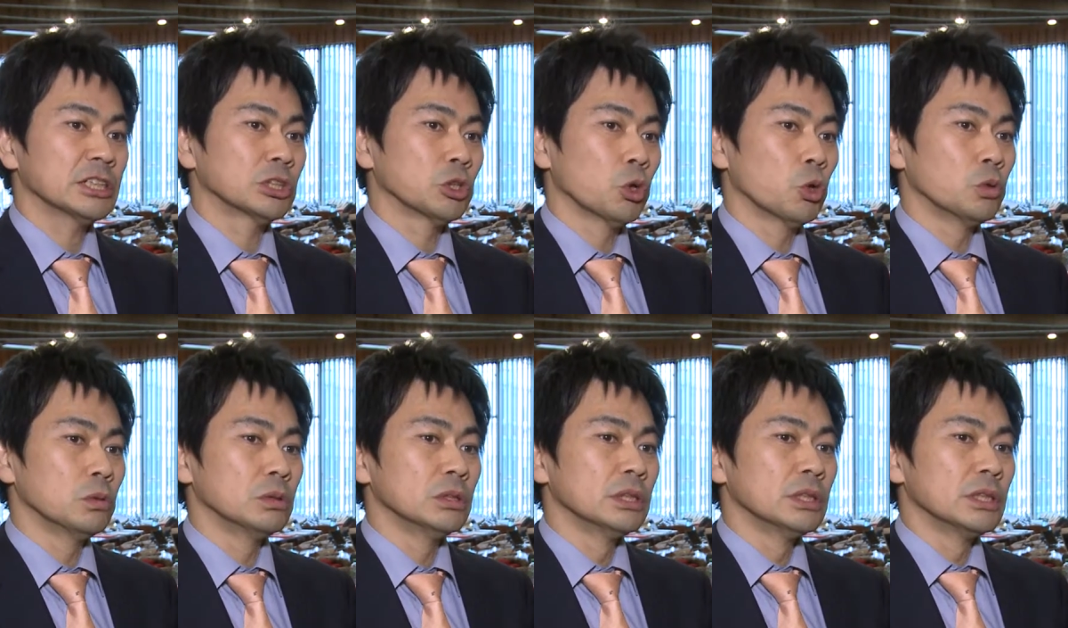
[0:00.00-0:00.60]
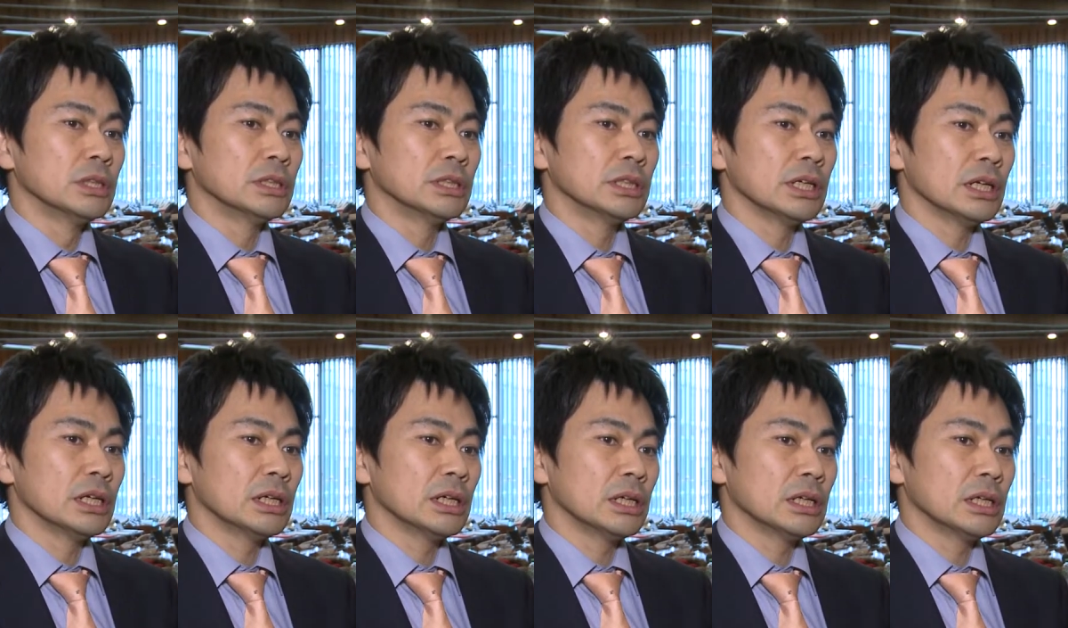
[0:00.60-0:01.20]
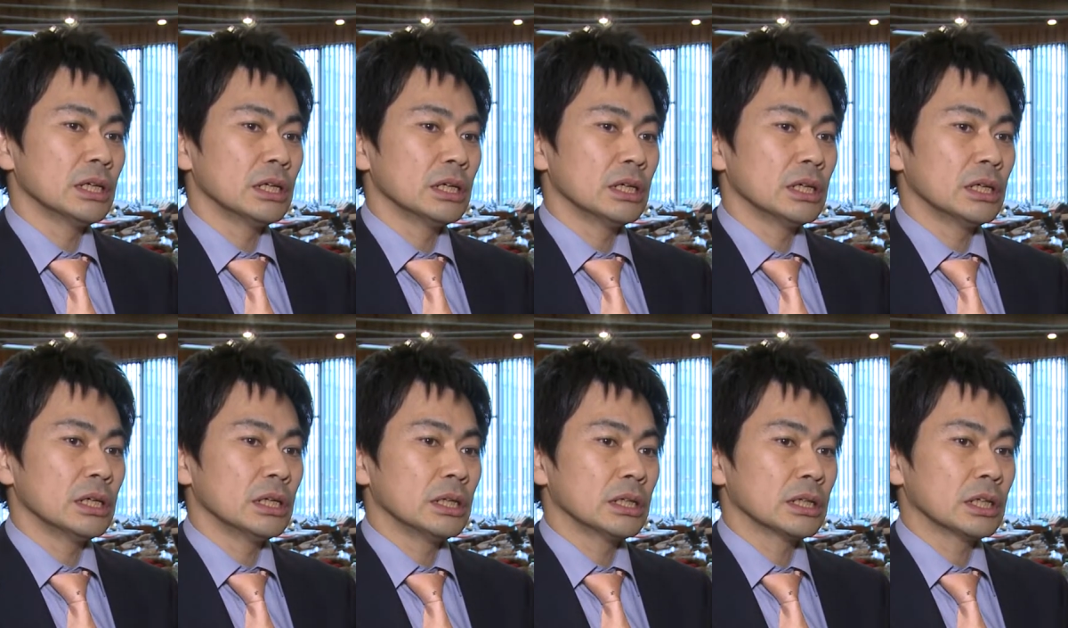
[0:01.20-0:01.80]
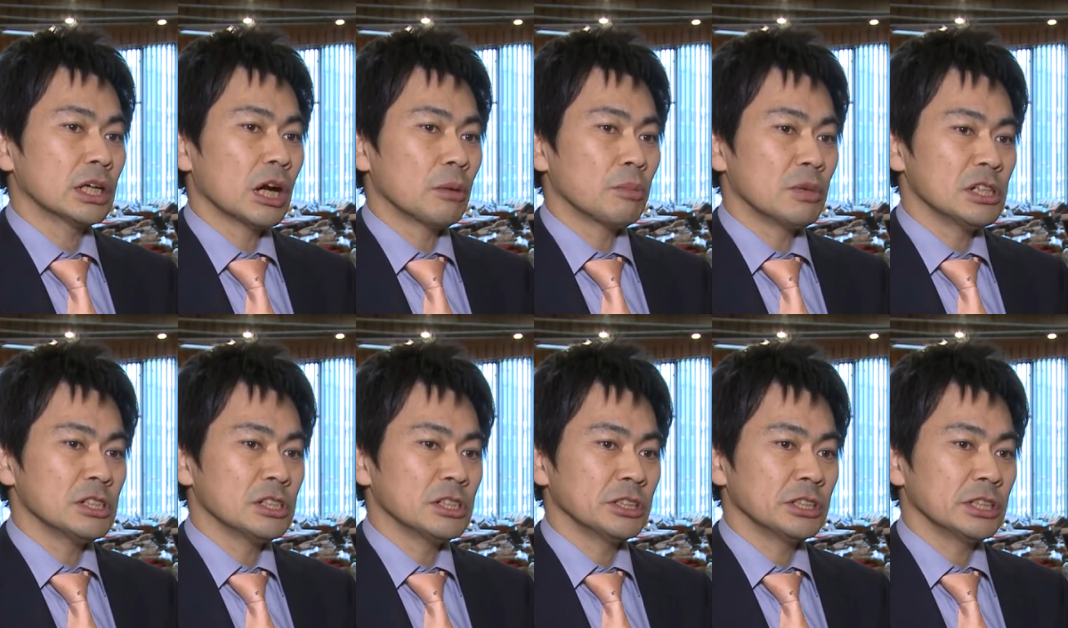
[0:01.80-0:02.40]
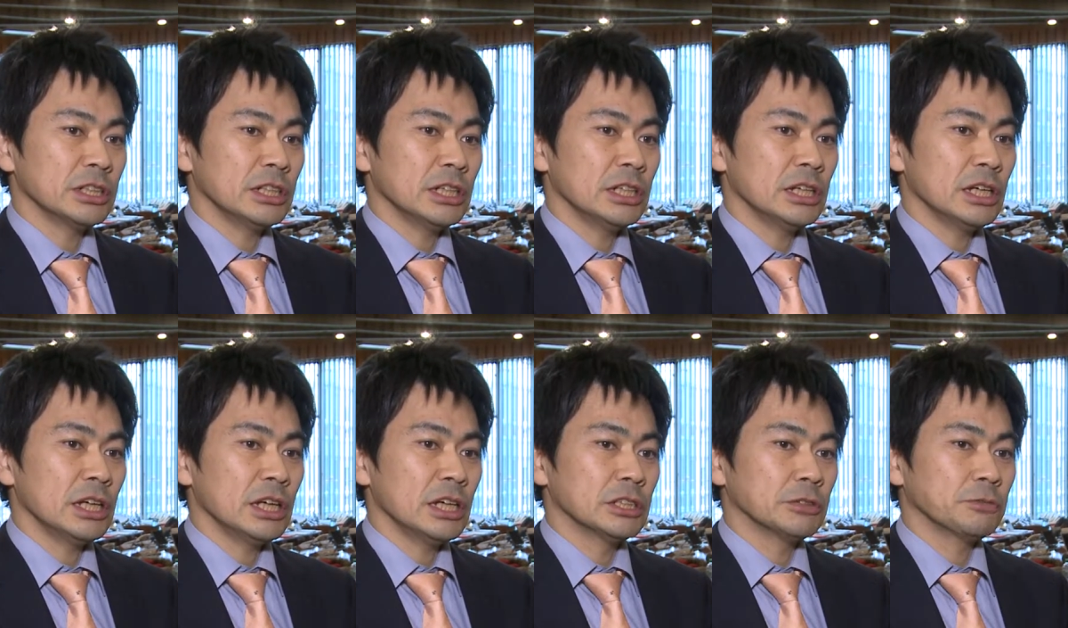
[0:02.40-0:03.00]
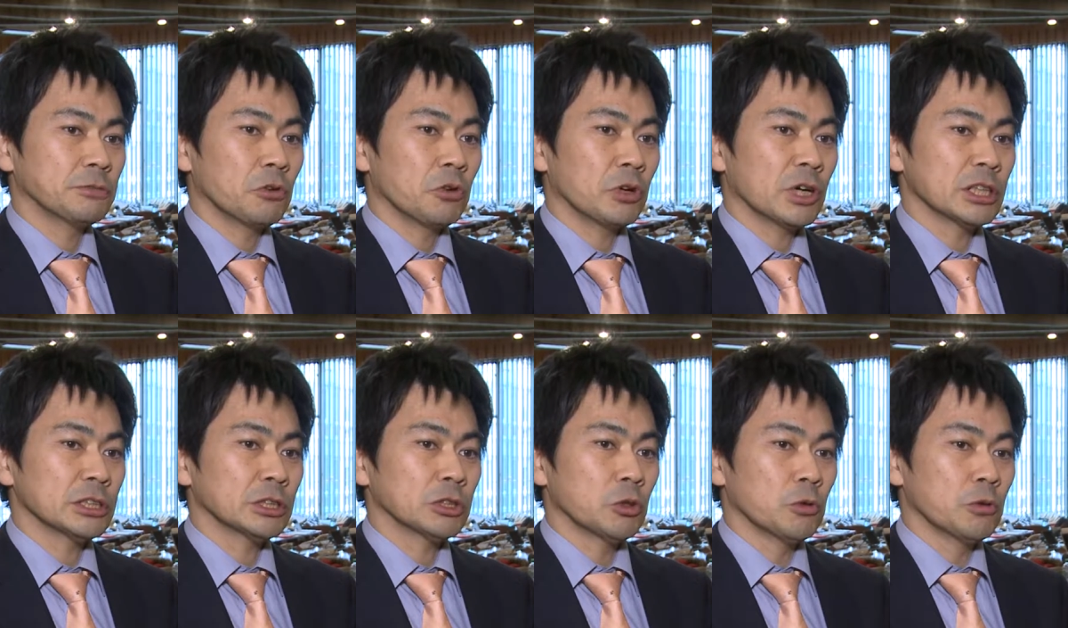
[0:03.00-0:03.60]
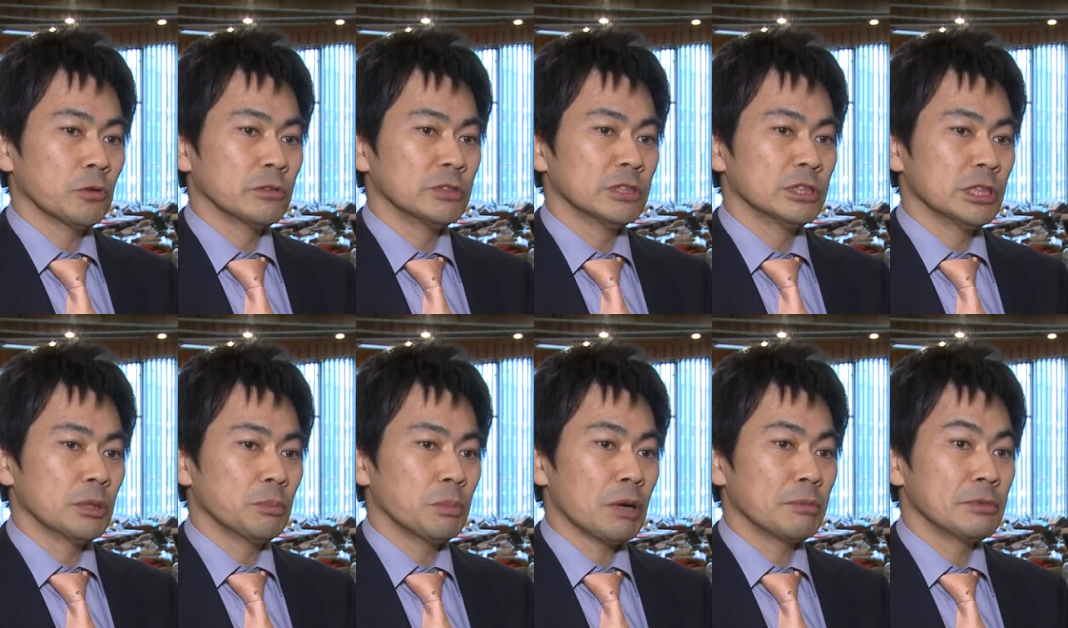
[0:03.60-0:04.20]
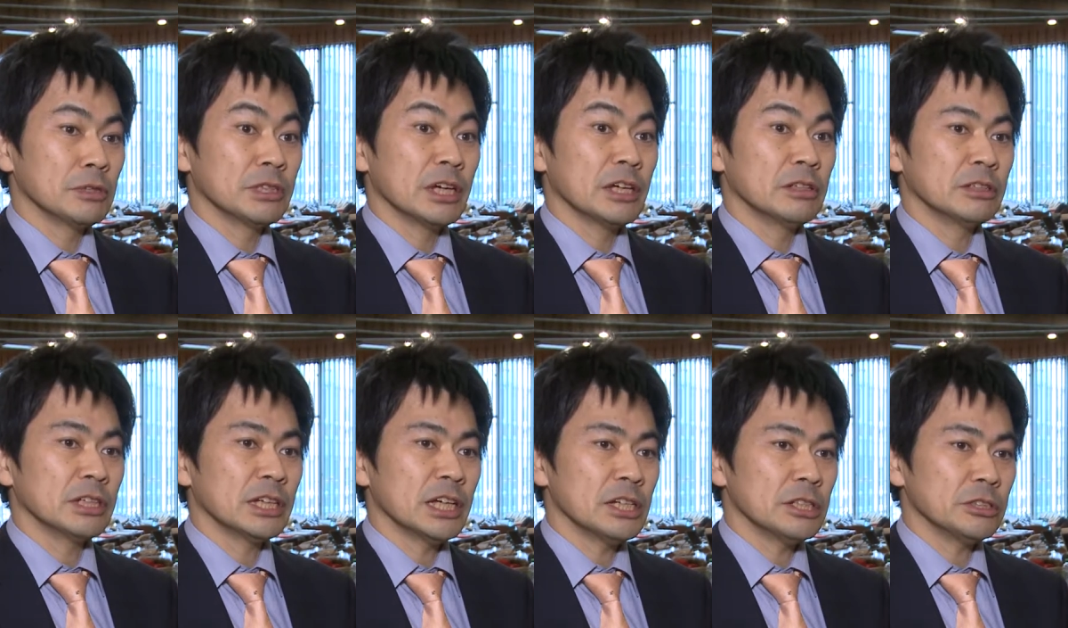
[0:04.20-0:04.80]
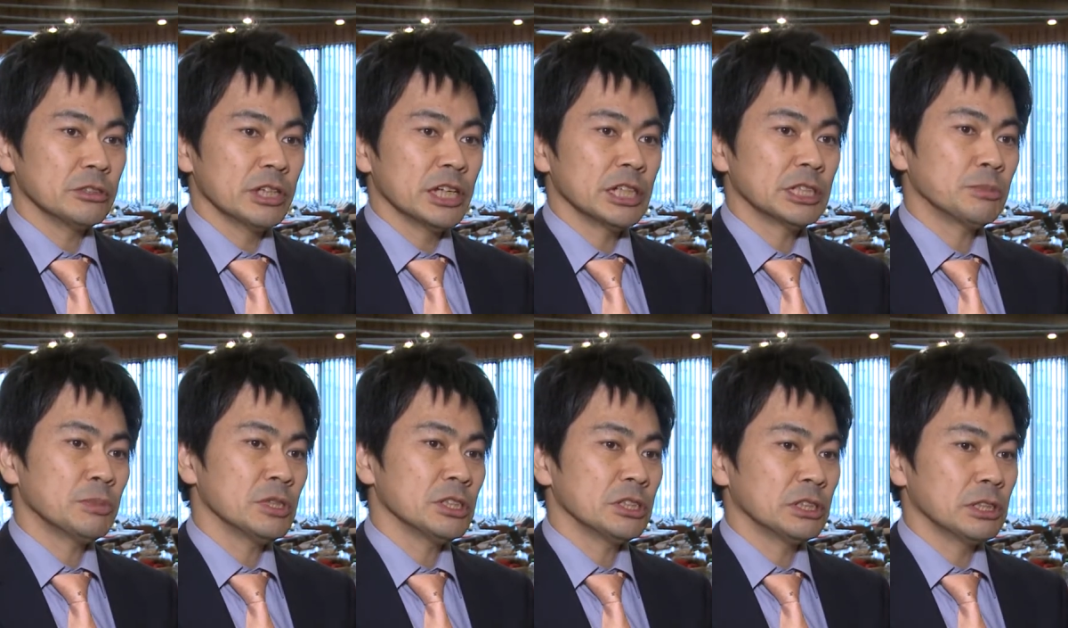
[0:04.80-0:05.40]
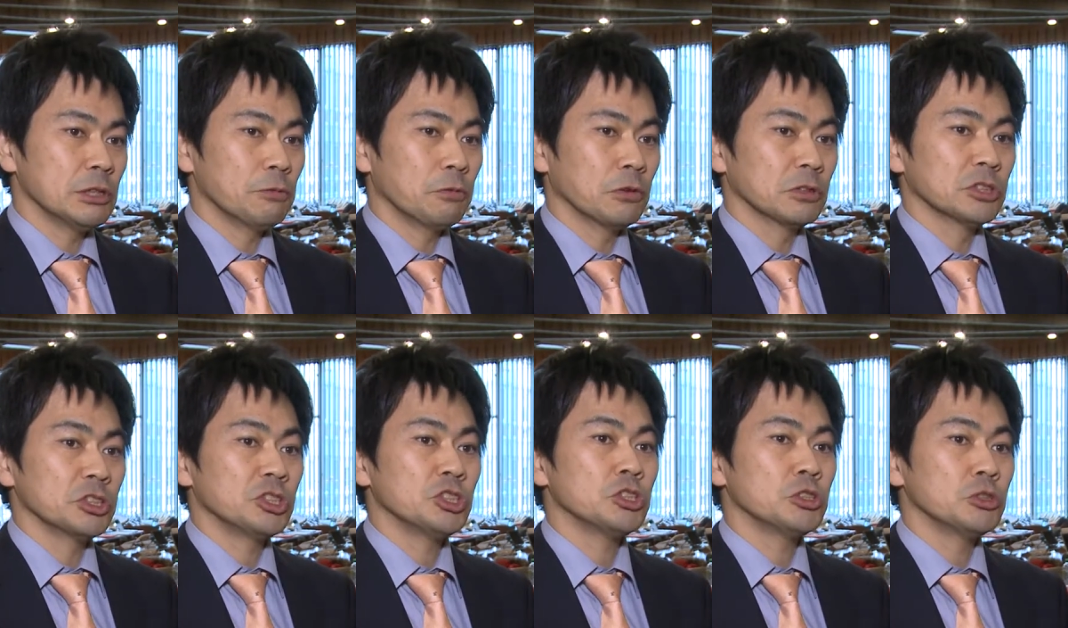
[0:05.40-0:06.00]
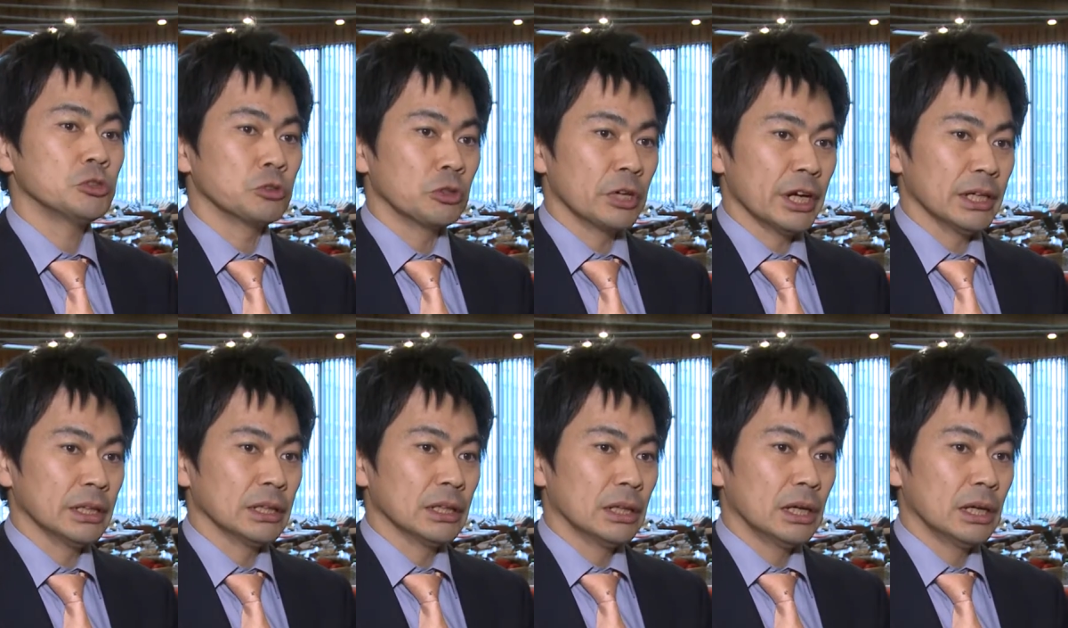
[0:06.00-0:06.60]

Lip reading: So the Kamaishi city is focused on the public education, especially for the children,